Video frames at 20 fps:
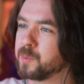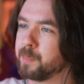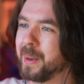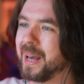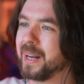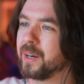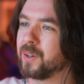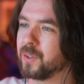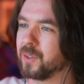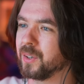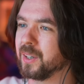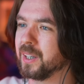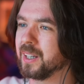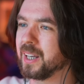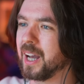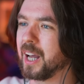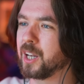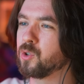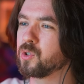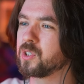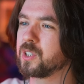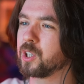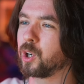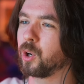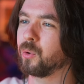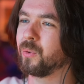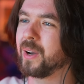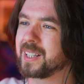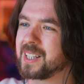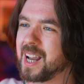better and use the
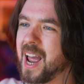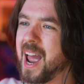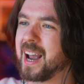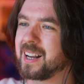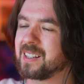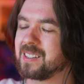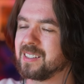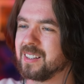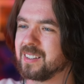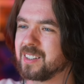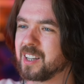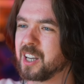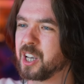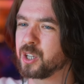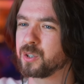correct accent.